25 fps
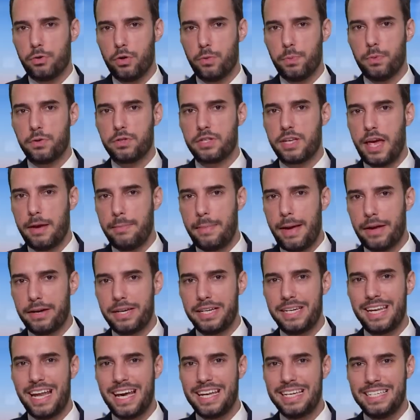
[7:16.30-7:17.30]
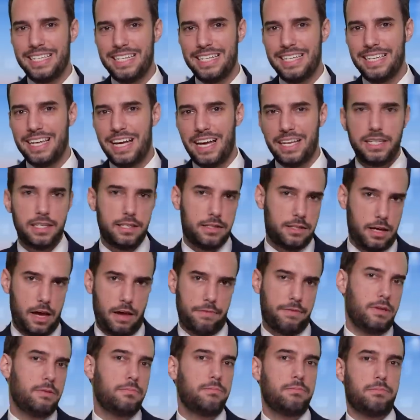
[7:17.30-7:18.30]
Troopers came out in
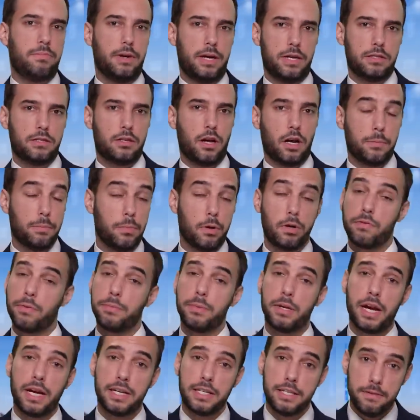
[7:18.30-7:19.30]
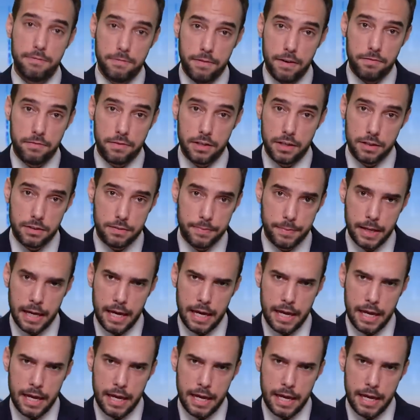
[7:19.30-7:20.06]
1997 based on a book from the 1950s.